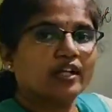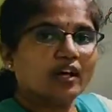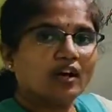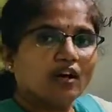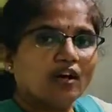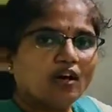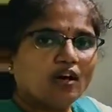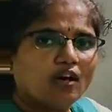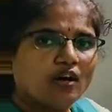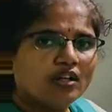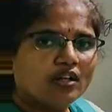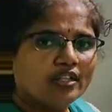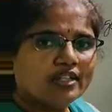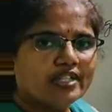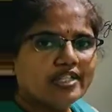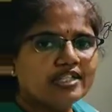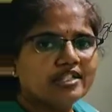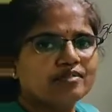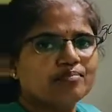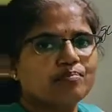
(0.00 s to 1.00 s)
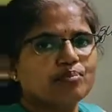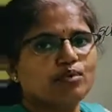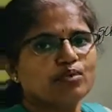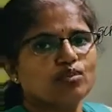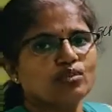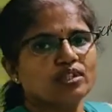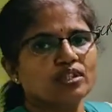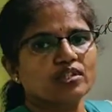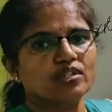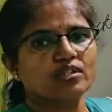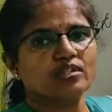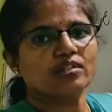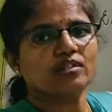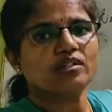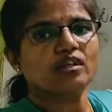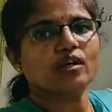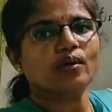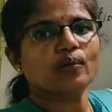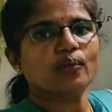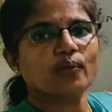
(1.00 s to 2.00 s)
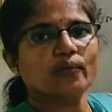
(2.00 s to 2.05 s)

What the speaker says: All these processes are